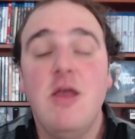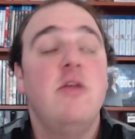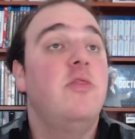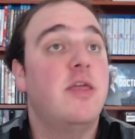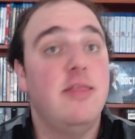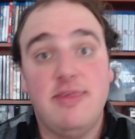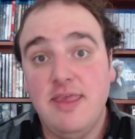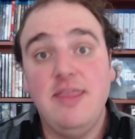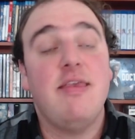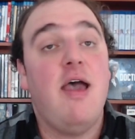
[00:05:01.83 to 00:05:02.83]
The
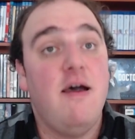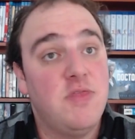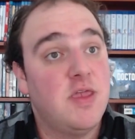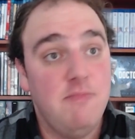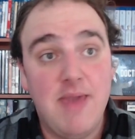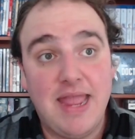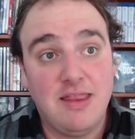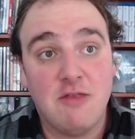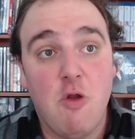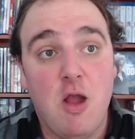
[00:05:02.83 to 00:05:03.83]
conceit of the
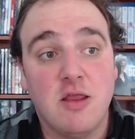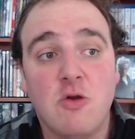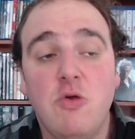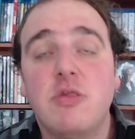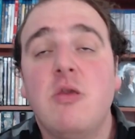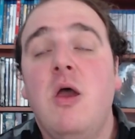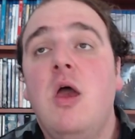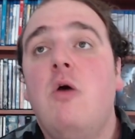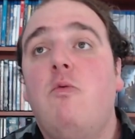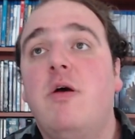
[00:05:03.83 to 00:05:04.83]
Companion Chronicles
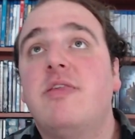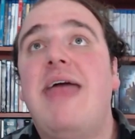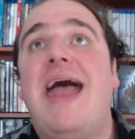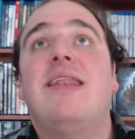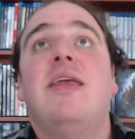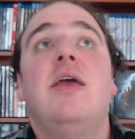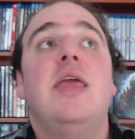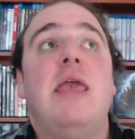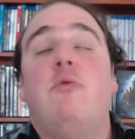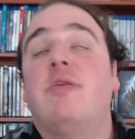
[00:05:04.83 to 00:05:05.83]
was that
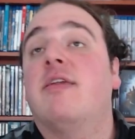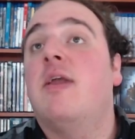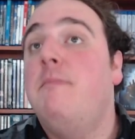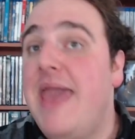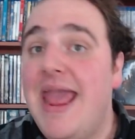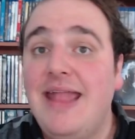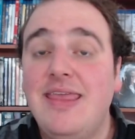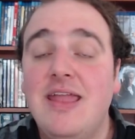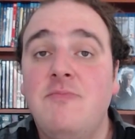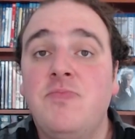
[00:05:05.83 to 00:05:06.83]
it was a
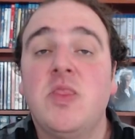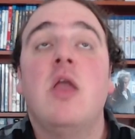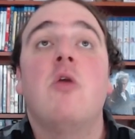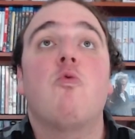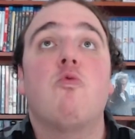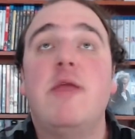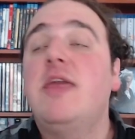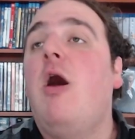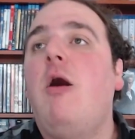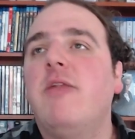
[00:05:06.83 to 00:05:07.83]
companion
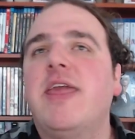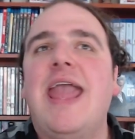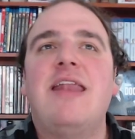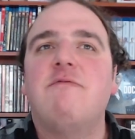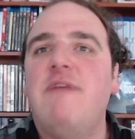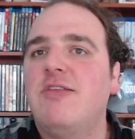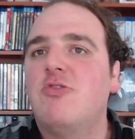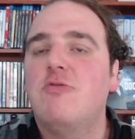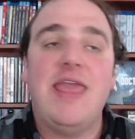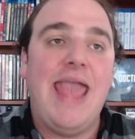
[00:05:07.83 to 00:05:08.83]
recalling an
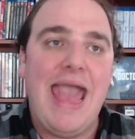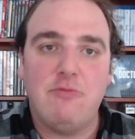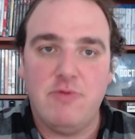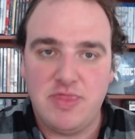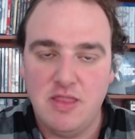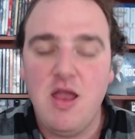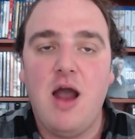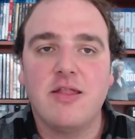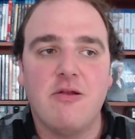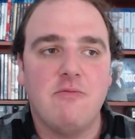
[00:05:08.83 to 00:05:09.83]
adventure they had with the
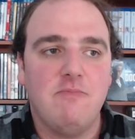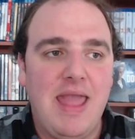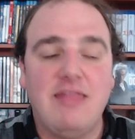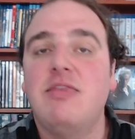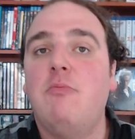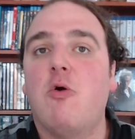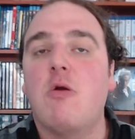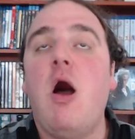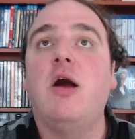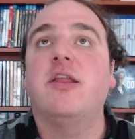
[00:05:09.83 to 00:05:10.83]
Doctor, hence the more
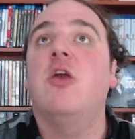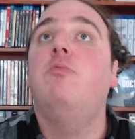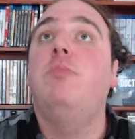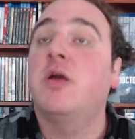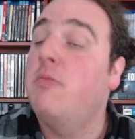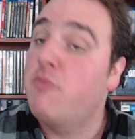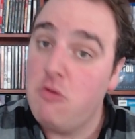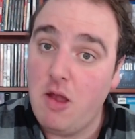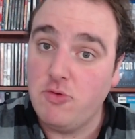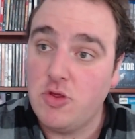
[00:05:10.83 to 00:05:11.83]
audiobook
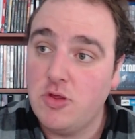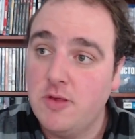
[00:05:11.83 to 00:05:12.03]
approach.